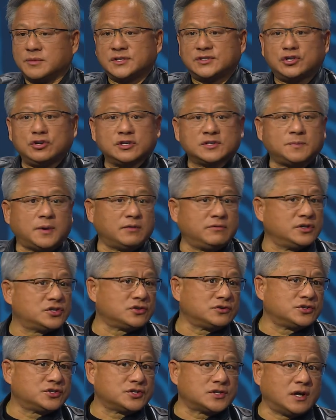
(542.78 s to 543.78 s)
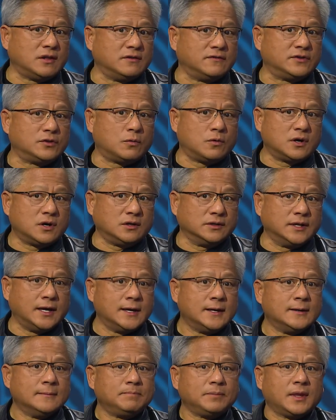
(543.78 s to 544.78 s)
It's used by researchers all over the world.
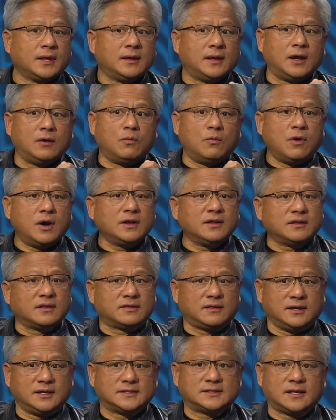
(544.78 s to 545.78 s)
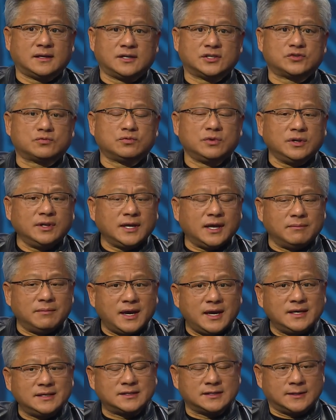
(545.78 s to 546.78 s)
And one of the things that is really
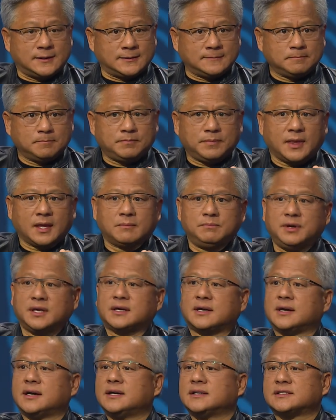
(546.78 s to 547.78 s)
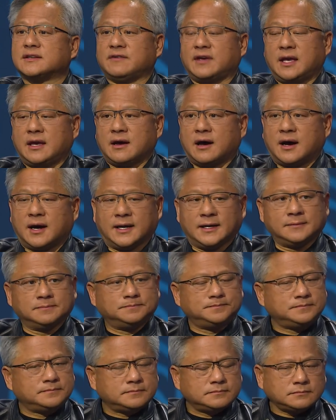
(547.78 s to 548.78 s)
amazing because of AI,
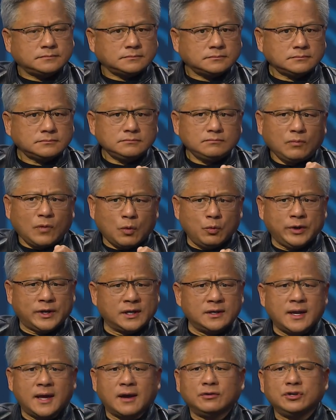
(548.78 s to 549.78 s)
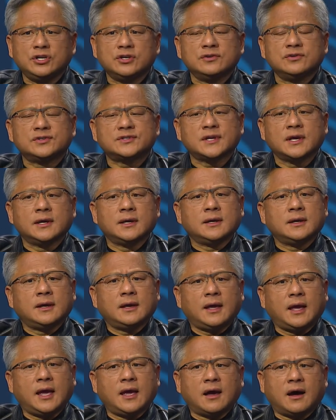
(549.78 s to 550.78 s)
we can now use
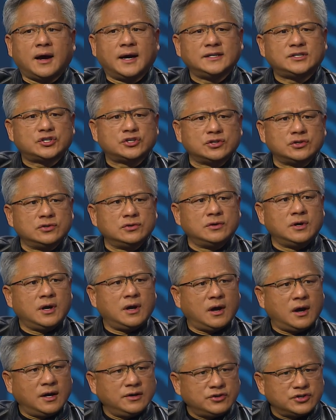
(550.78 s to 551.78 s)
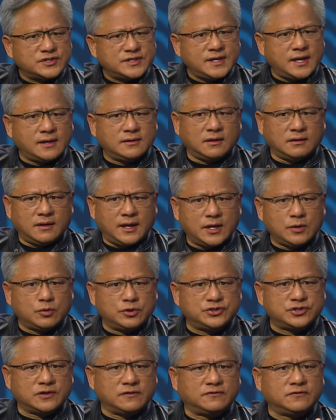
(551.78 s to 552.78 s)
AI to understand the
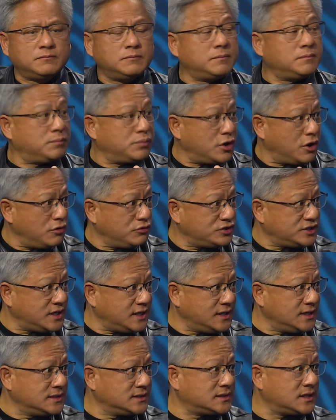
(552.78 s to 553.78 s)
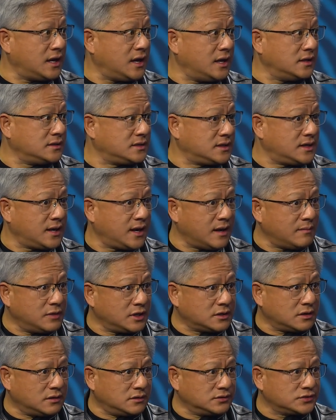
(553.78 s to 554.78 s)
language of proteins and
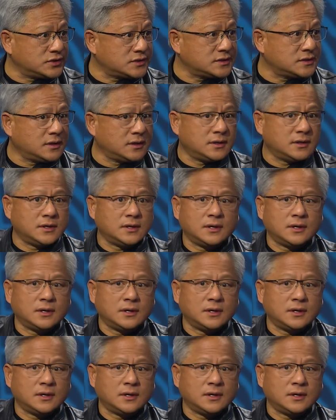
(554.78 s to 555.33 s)
chemicals